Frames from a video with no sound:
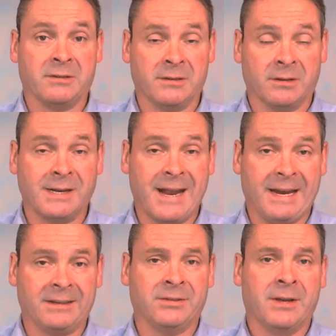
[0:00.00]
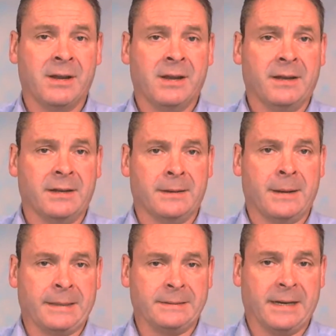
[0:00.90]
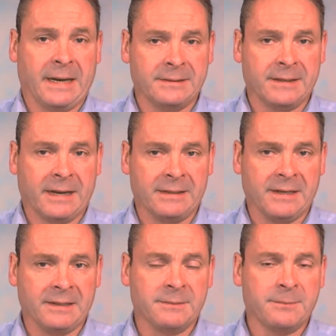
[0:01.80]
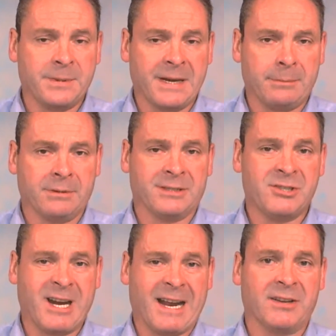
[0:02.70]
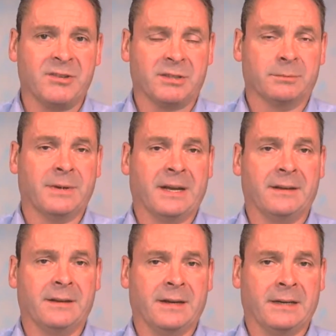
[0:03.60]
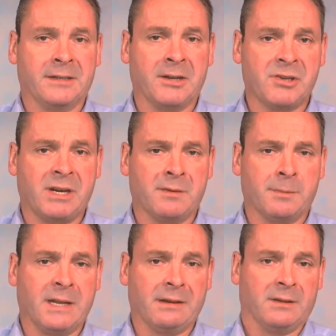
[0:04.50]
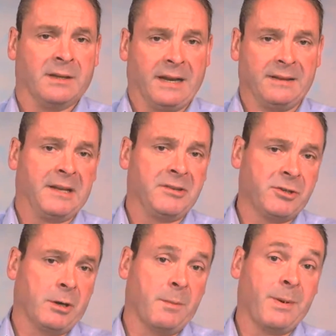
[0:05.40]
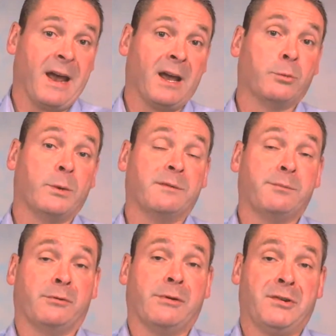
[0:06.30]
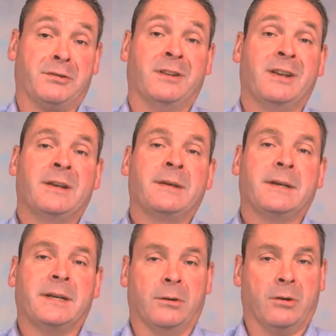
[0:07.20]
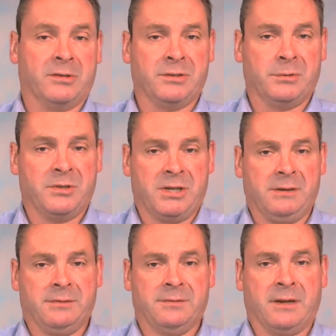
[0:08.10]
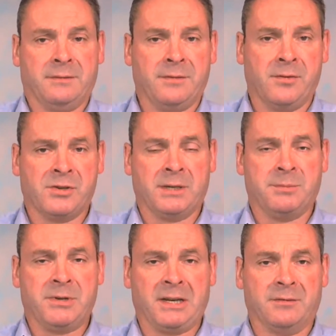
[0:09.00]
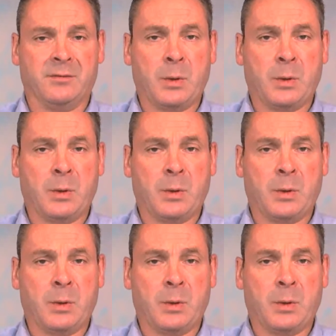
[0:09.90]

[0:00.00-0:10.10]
or legs, and then be able to challenge them at an achievable level, and then show a pathway of progression in order to achieve their functional objective.